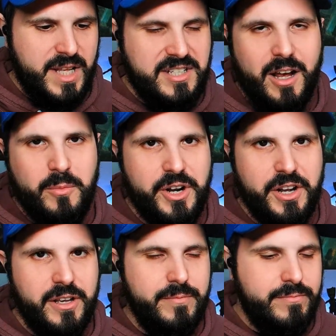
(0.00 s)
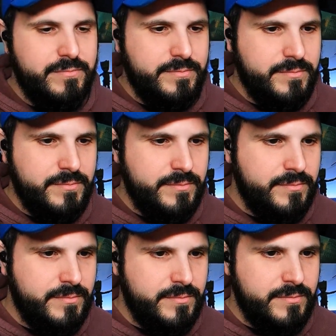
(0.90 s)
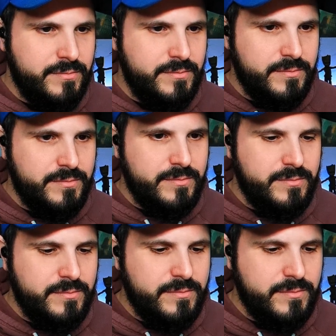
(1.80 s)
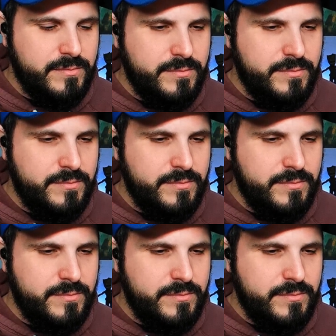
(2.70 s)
That's how I'm reading it. So, it's fine.